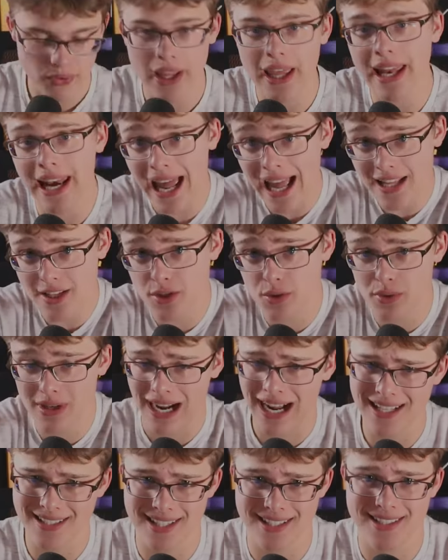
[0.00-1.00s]
it adds new
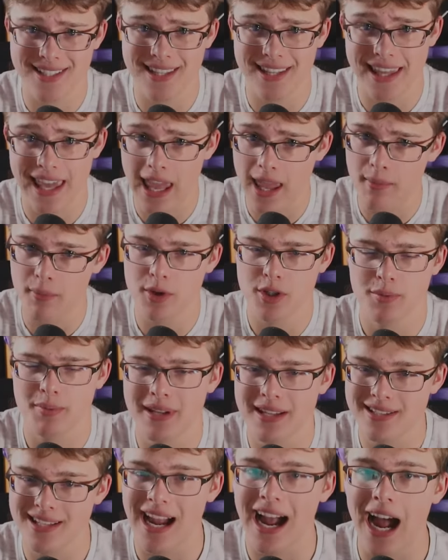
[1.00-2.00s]
content to the game, which
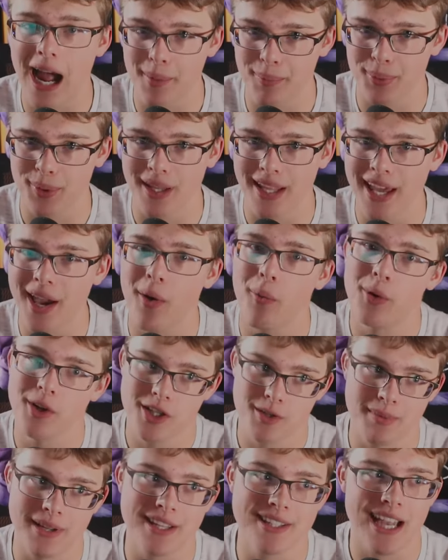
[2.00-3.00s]
means I play it,
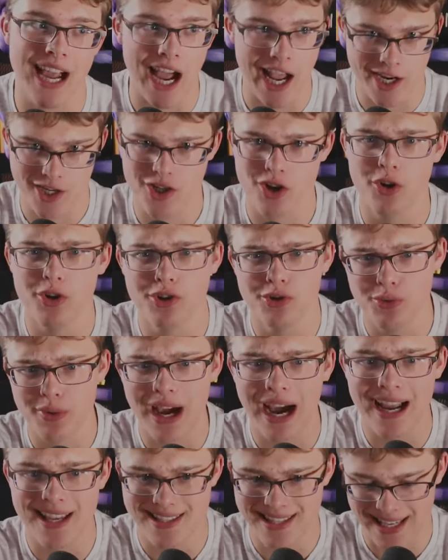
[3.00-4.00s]
which means I show you
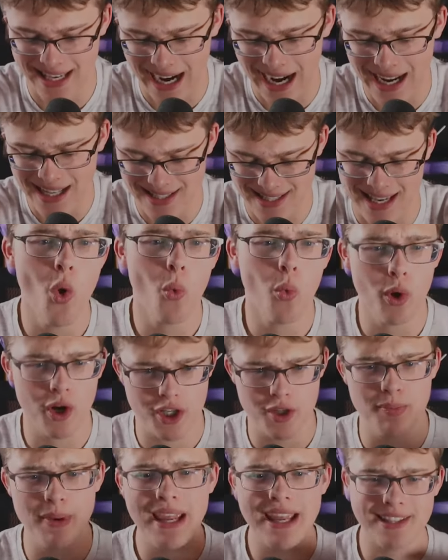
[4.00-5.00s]
guys the content, which
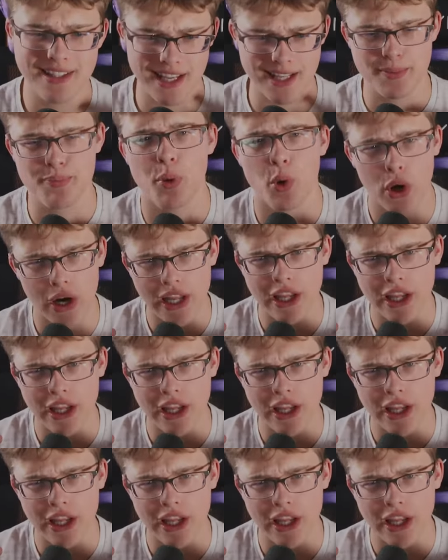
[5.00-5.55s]
means it's pretty